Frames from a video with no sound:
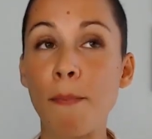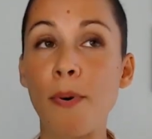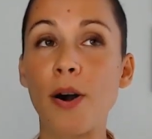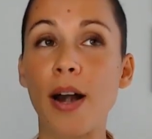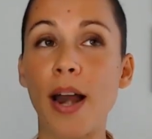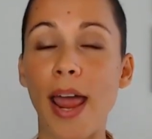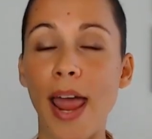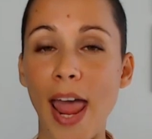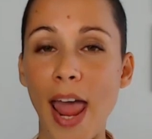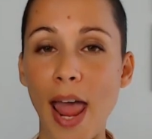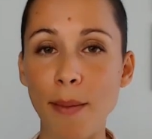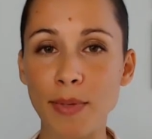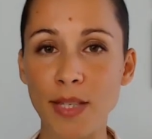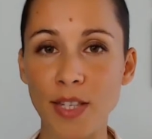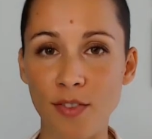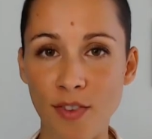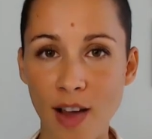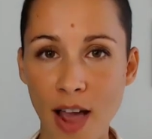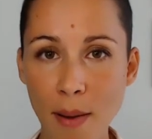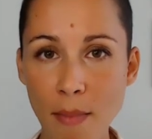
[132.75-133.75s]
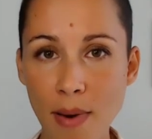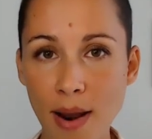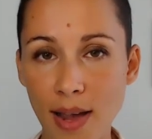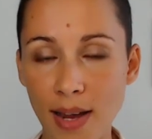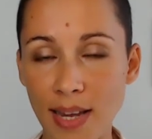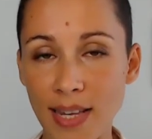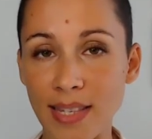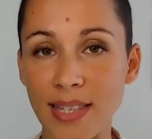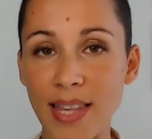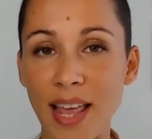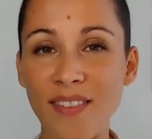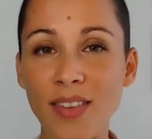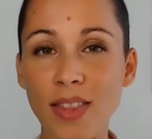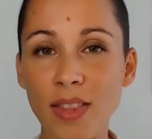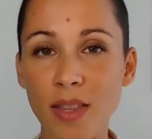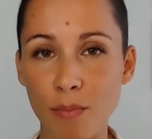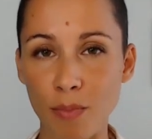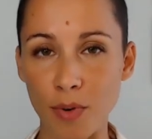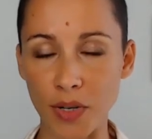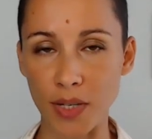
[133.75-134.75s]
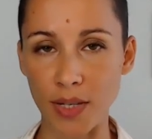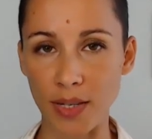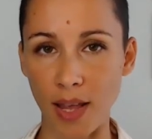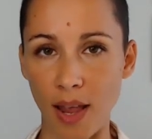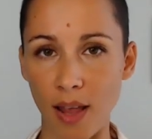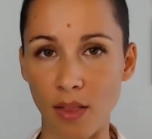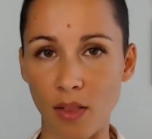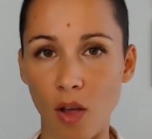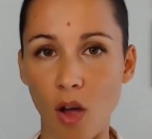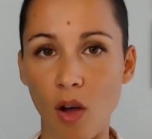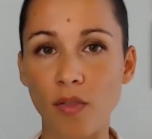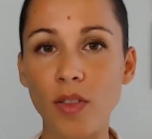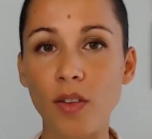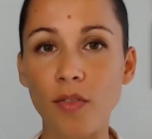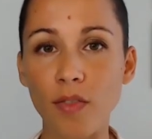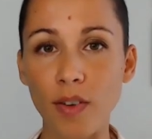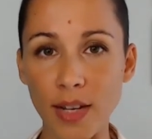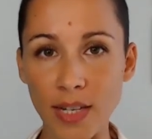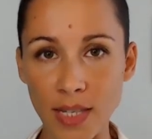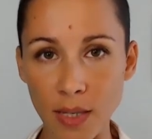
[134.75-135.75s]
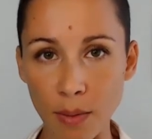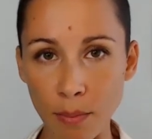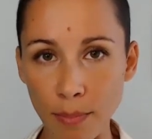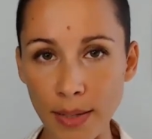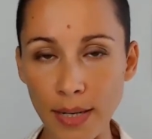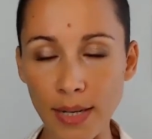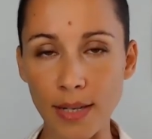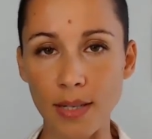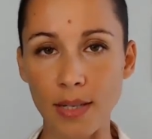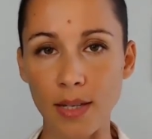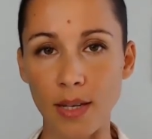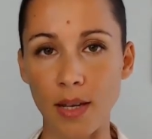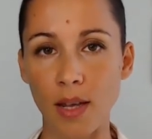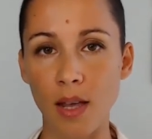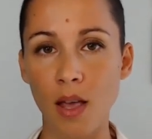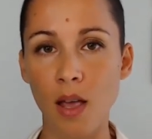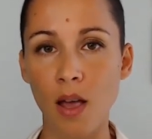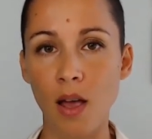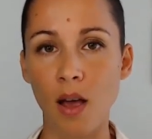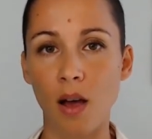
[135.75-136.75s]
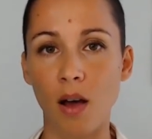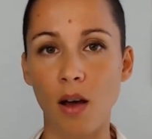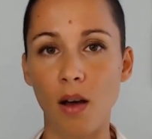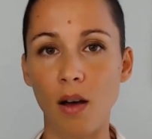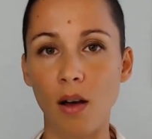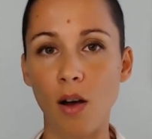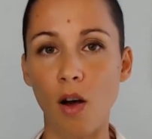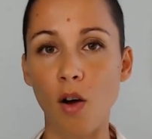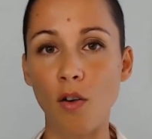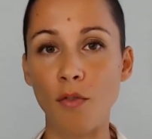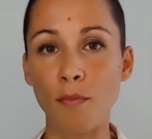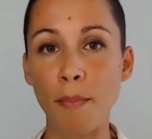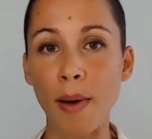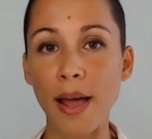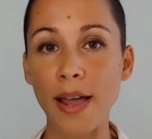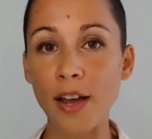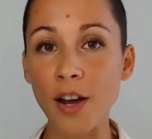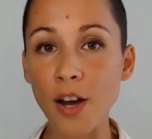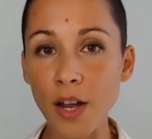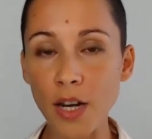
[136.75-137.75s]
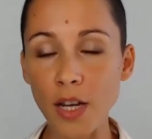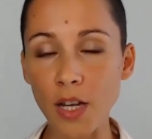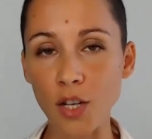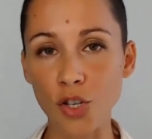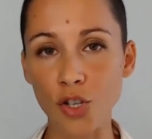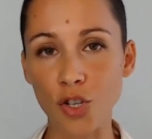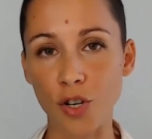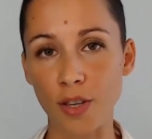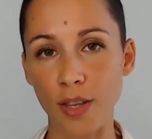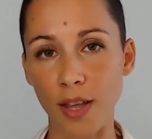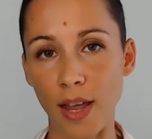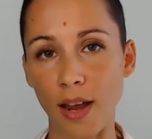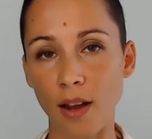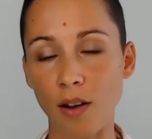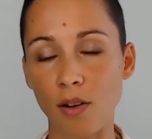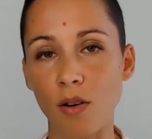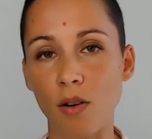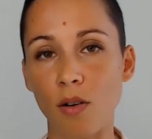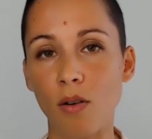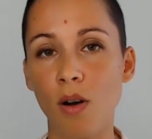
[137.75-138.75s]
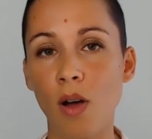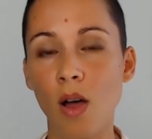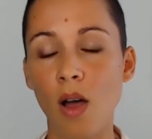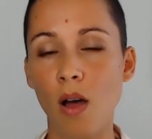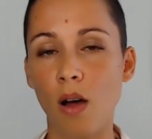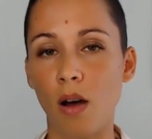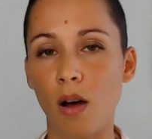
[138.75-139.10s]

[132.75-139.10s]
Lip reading: perhaps if I'm lucky 70% of the flexibility of my uninjured ankle.